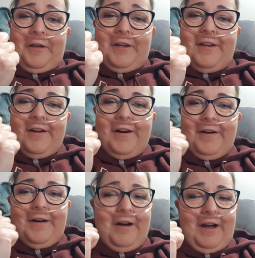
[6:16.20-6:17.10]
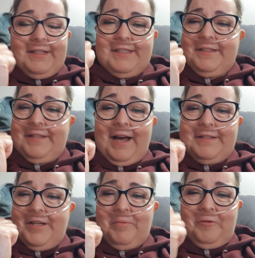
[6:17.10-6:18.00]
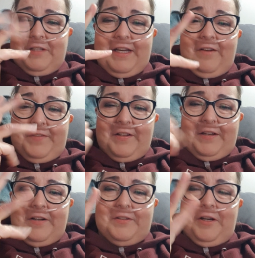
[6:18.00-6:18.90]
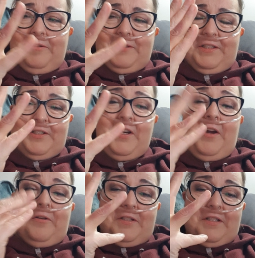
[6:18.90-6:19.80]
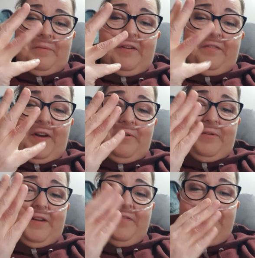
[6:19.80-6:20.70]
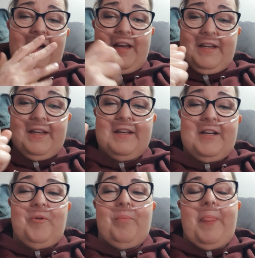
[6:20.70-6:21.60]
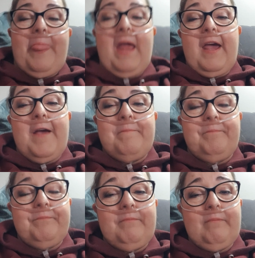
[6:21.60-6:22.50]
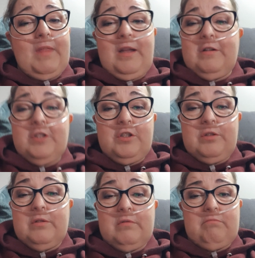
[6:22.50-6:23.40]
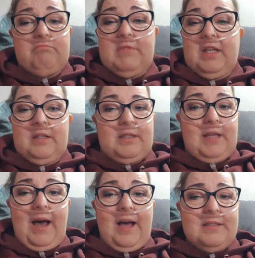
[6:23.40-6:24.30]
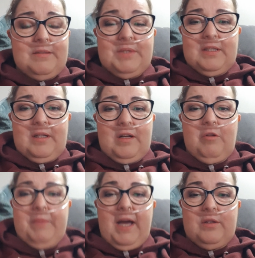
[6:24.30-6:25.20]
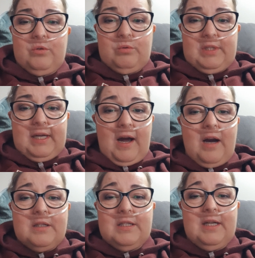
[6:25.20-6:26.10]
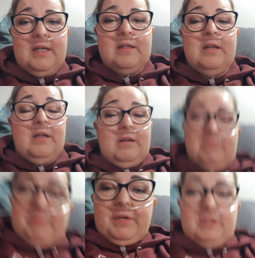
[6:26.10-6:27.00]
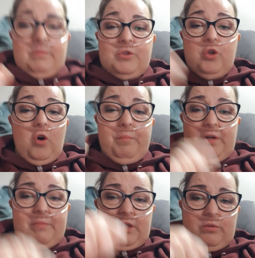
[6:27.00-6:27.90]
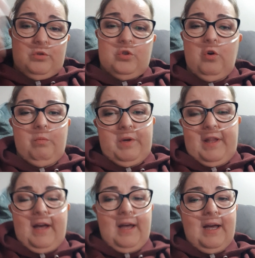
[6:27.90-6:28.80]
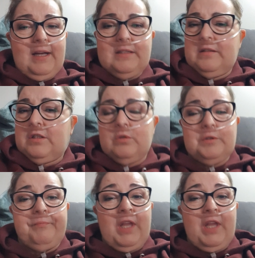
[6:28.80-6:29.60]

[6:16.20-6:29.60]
here. I said that to him all day, I felt like I had knuckle dusters because they felt quite thick. And I was just doing daily tasks. I did a little bit indoor gardening, maybe some chopping, but I don't chop with that hand, so